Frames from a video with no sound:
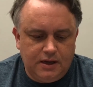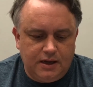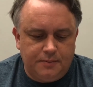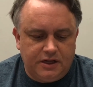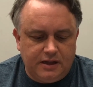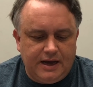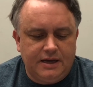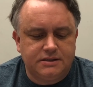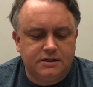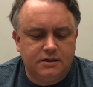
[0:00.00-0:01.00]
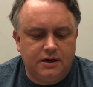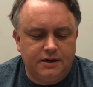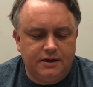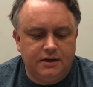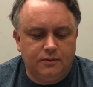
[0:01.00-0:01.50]
And my last
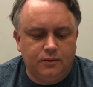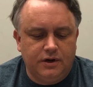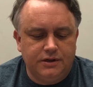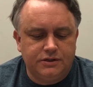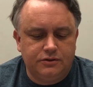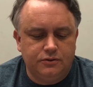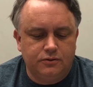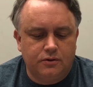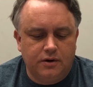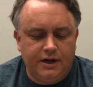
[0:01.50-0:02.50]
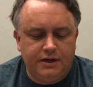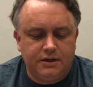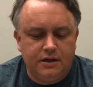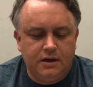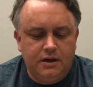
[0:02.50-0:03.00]
idea was to create
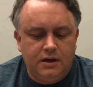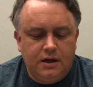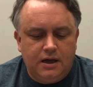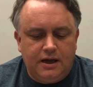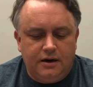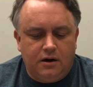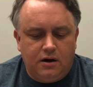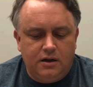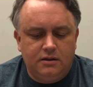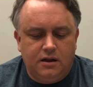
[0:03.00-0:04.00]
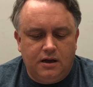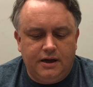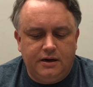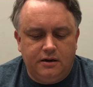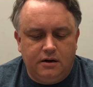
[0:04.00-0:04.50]
an
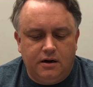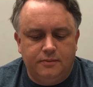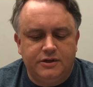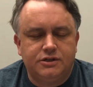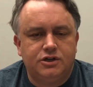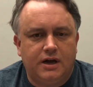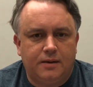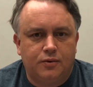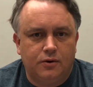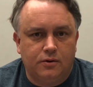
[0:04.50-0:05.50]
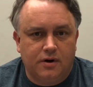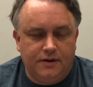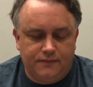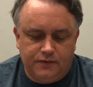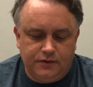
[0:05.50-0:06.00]
online anonymous chat
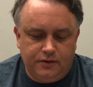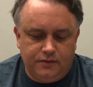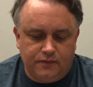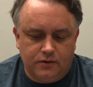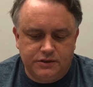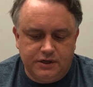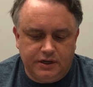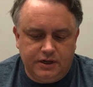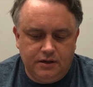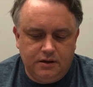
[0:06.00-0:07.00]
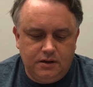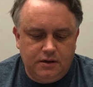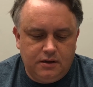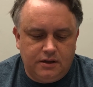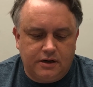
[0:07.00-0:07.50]
program for the university
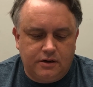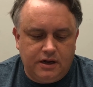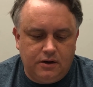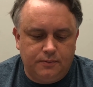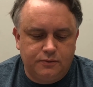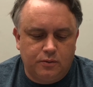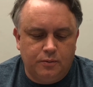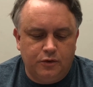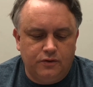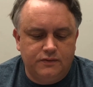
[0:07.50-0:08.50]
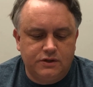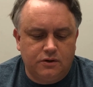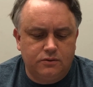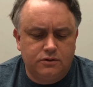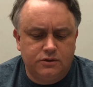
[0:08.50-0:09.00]
that could help to remove
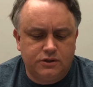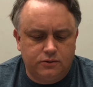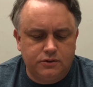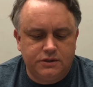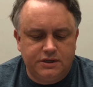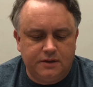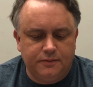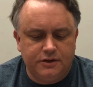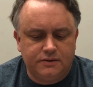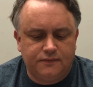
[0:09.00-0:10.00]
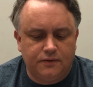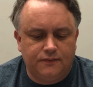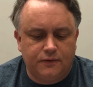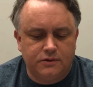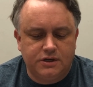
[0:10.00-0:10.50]
social stigmas for the
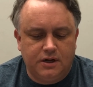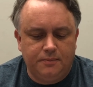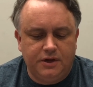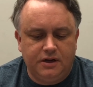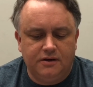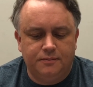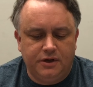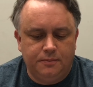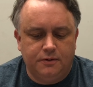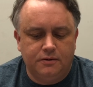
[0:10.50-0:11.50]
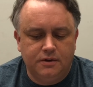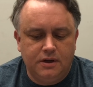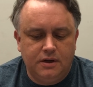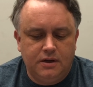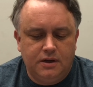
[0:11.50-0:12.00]
first time meeting of people
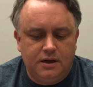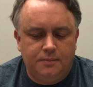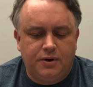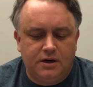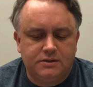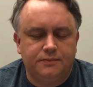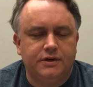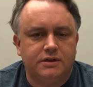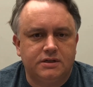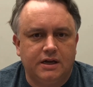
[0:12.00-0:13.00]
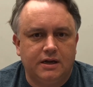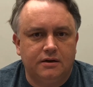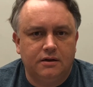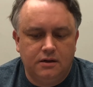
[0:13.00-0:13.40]
and possibly extend